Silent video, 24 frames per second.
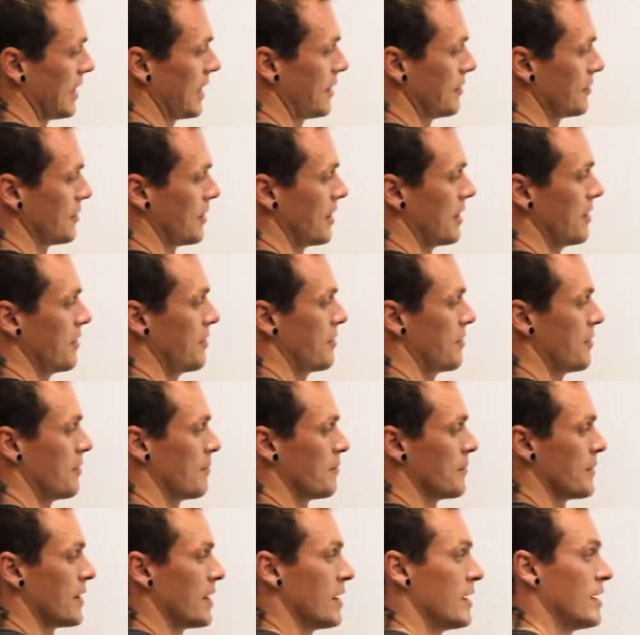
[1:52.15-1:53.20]
underneath,
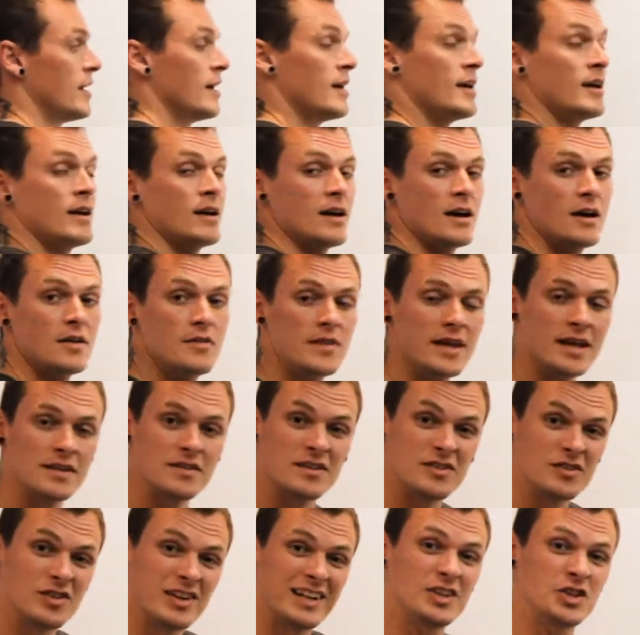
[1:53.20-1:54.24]
and then
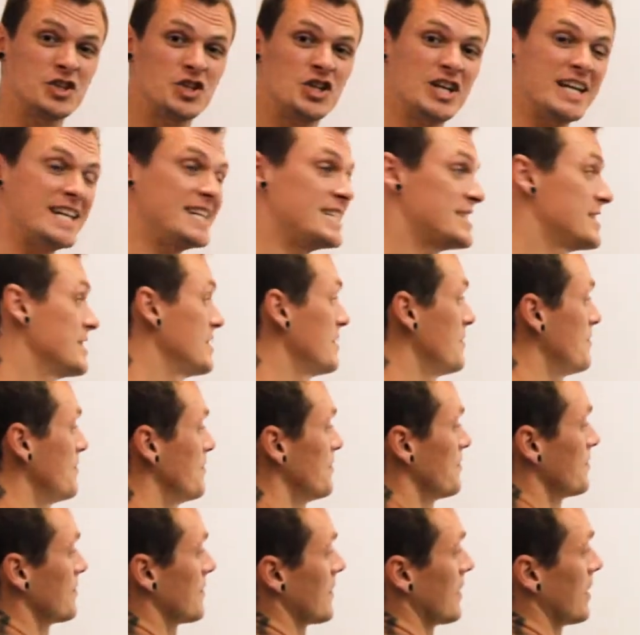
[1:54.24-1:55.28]
there's a little cheat.
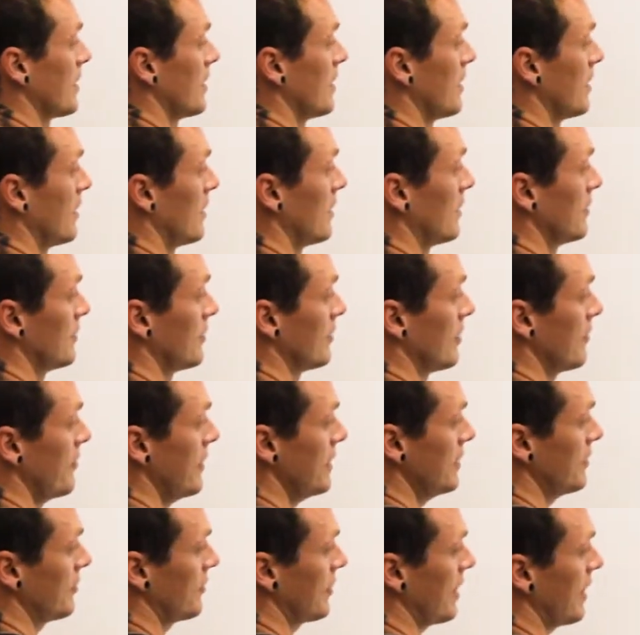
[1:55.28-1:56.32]
So if
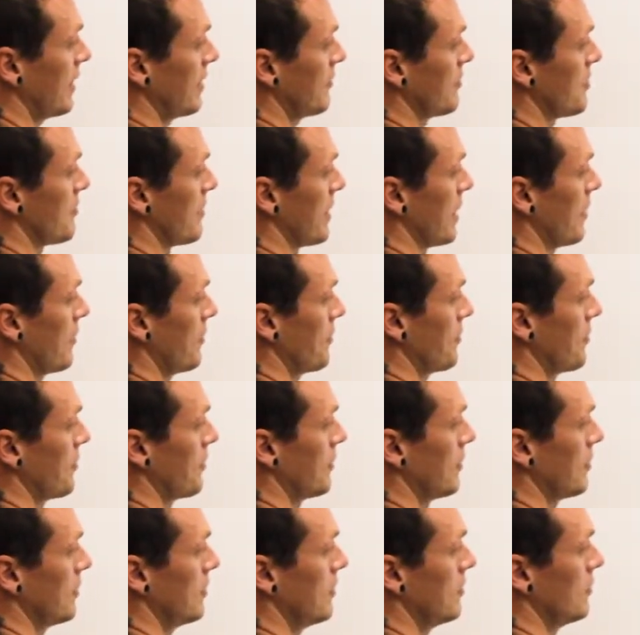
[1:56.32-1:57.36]
each side of the mouth
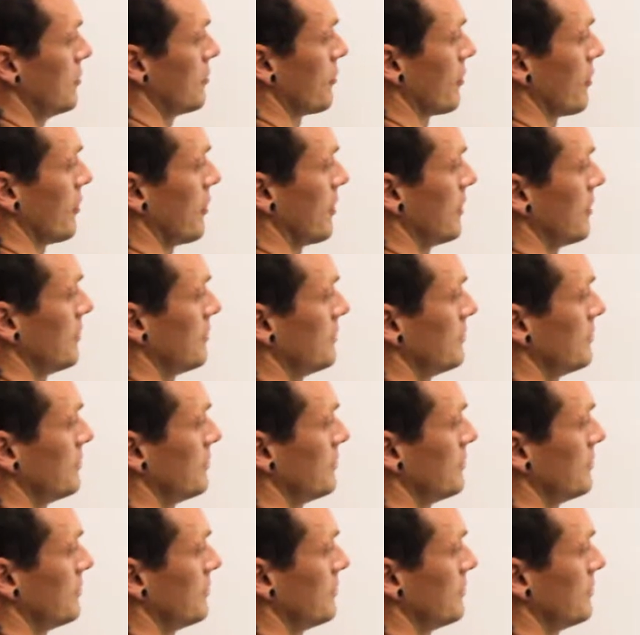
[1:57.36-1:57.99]
you draw